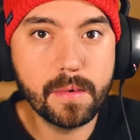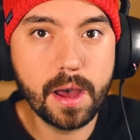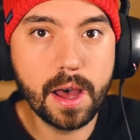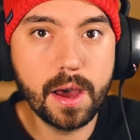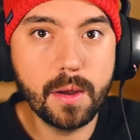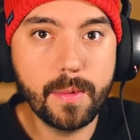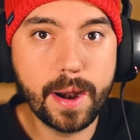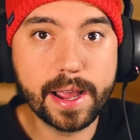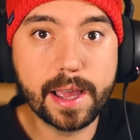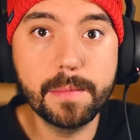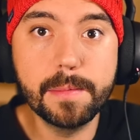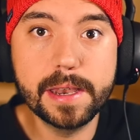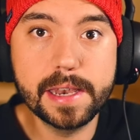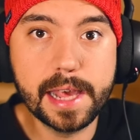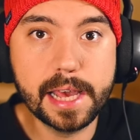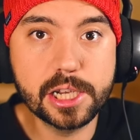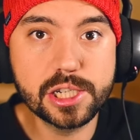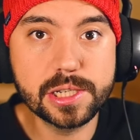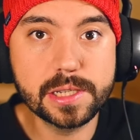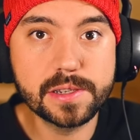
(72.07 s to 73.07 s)

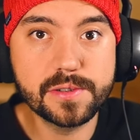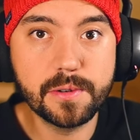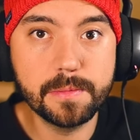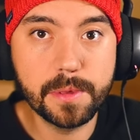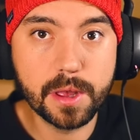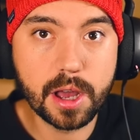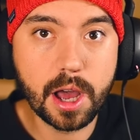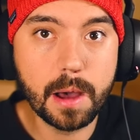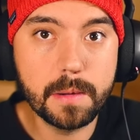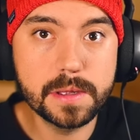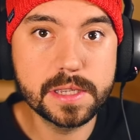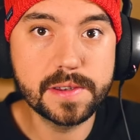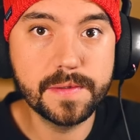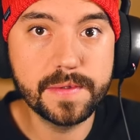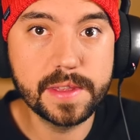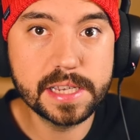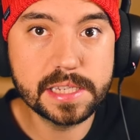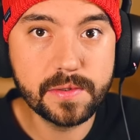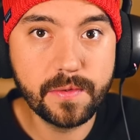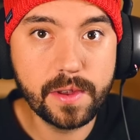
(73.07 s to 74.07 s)
recommendations from the comments of
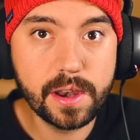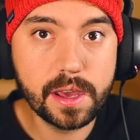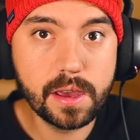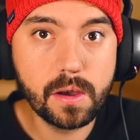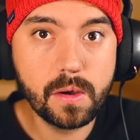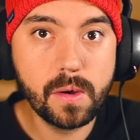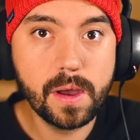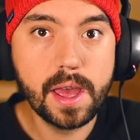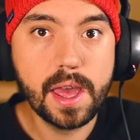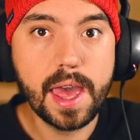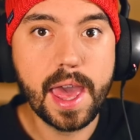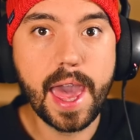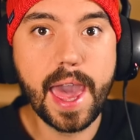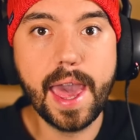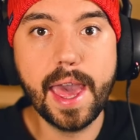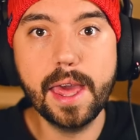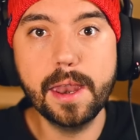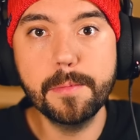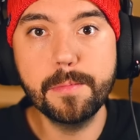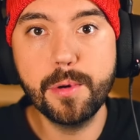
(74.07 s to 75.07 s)
this video
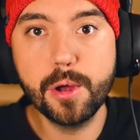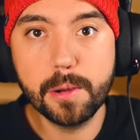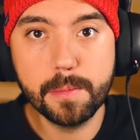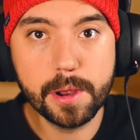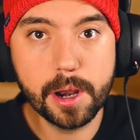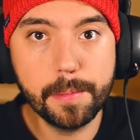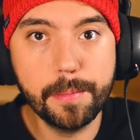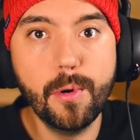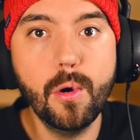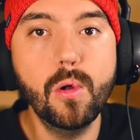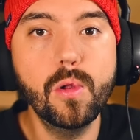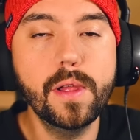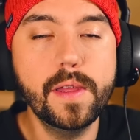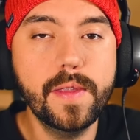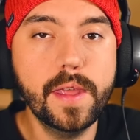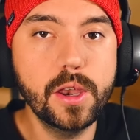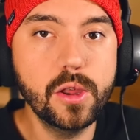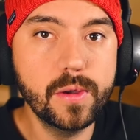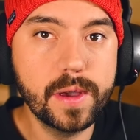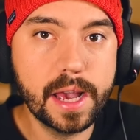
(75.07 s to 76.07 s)
and put them in a poll, and
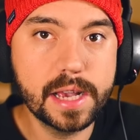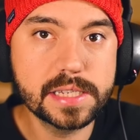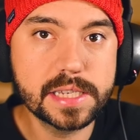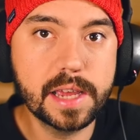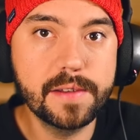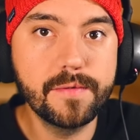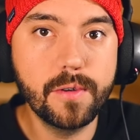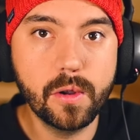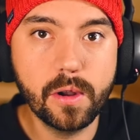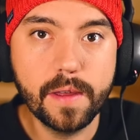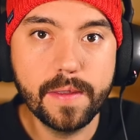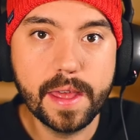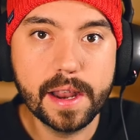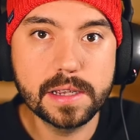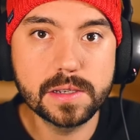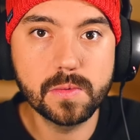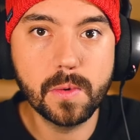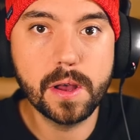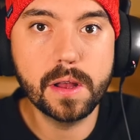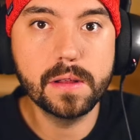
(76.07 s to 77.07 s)
then you guys can vote on that
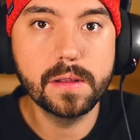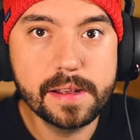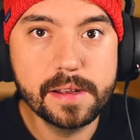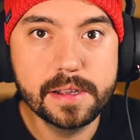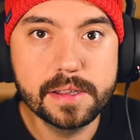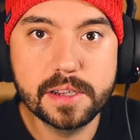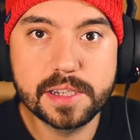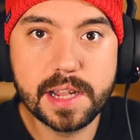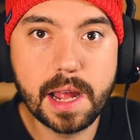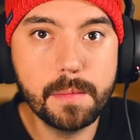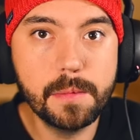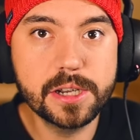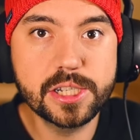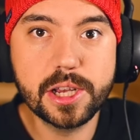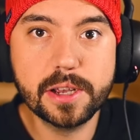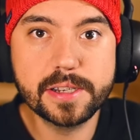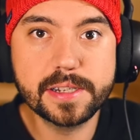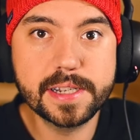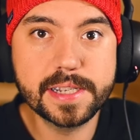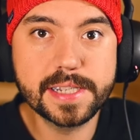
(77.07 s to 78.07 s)
as well. There's not much
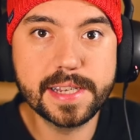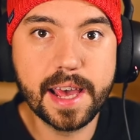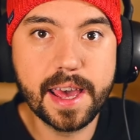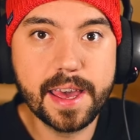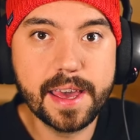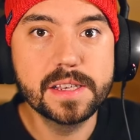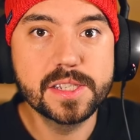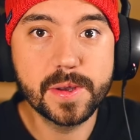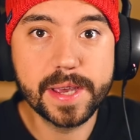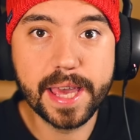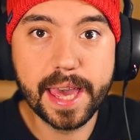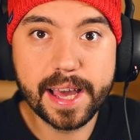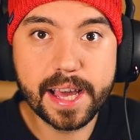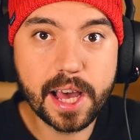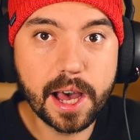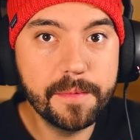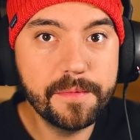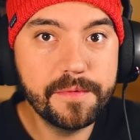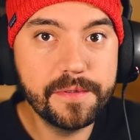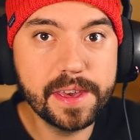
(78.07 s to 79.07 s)
else to say, so get
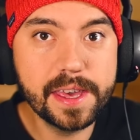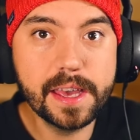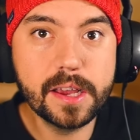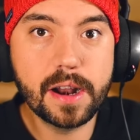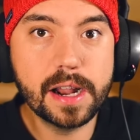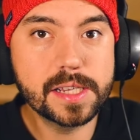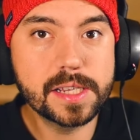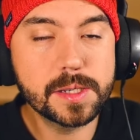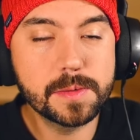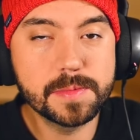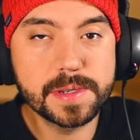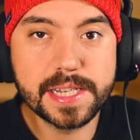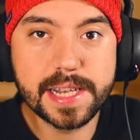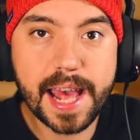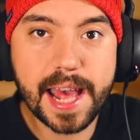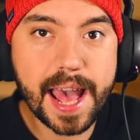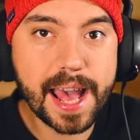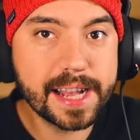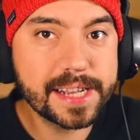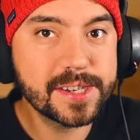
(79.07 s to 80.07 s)
comfy, grab some
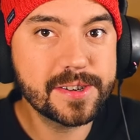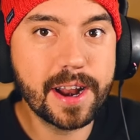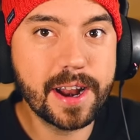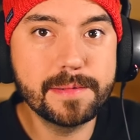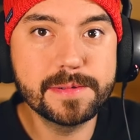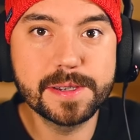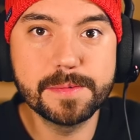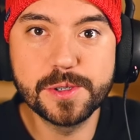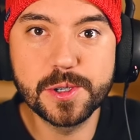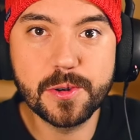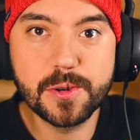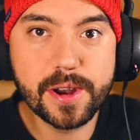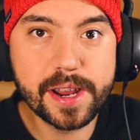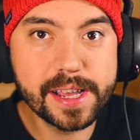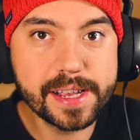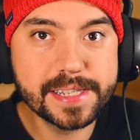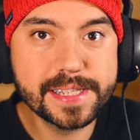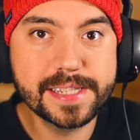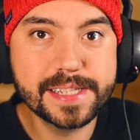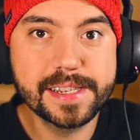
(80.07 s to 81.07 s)
snacks, grab some
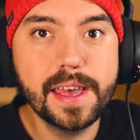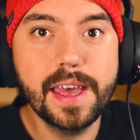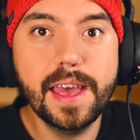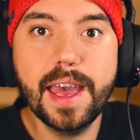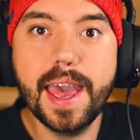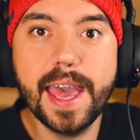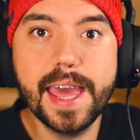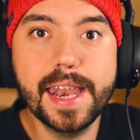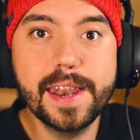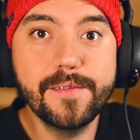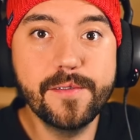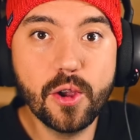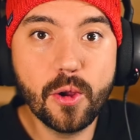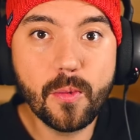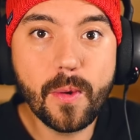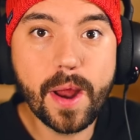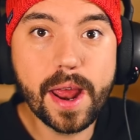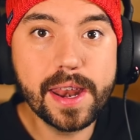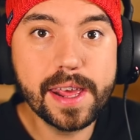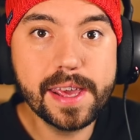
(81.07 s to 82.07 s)
drinks. And if you're
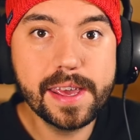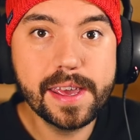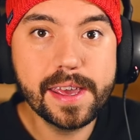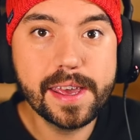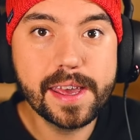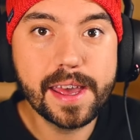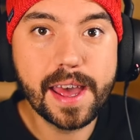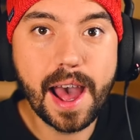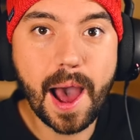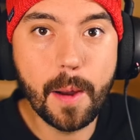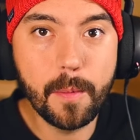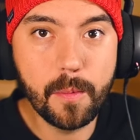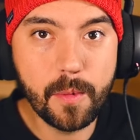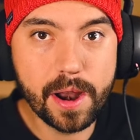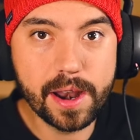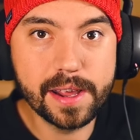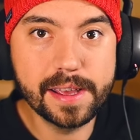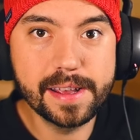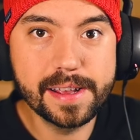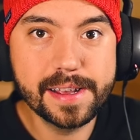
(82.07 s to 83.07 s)
ready, I'm
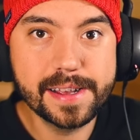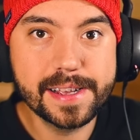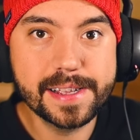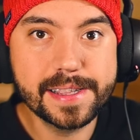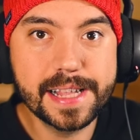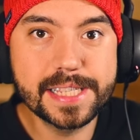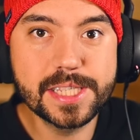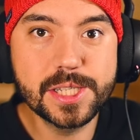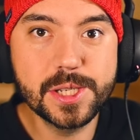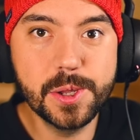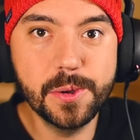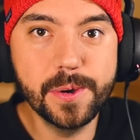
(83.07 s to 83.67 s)
ready. Let's do